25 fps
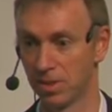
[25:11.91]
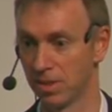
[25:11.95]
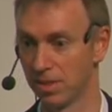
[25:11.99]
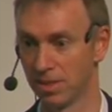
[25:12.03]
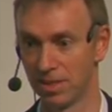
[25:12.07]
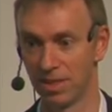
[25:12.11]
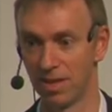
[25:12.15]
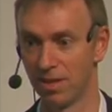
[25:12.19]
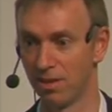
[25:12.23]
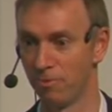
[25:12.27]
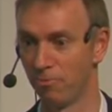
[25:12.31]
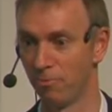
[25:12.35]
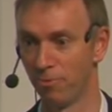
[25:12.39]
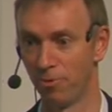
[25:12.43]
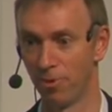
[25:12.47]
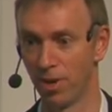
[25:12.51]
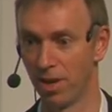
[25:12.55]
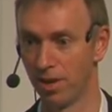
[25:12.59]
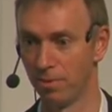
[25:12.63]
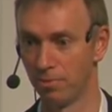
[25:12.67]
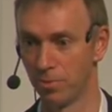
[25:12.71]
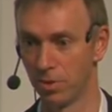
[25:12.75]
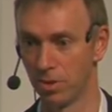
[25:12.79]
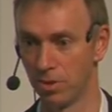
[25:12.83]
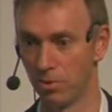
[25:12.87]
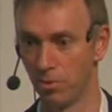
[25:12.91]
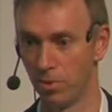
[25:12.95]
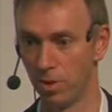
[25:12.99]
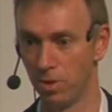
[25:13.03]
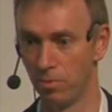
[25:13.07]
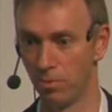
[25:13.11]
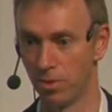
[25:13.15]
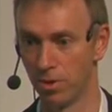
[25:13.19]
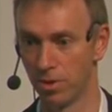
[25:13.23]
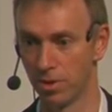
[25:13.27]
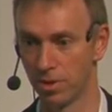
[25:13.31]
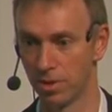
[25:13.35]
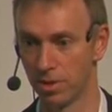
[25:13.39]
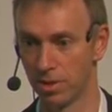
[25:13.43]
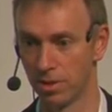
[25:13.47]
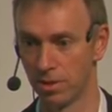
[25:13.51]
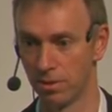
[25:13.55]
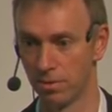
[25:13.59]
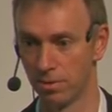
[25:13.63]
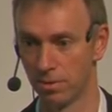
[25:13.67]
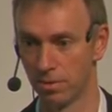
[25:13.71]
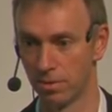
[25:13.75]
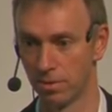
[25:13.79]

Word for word: time frames that we work to.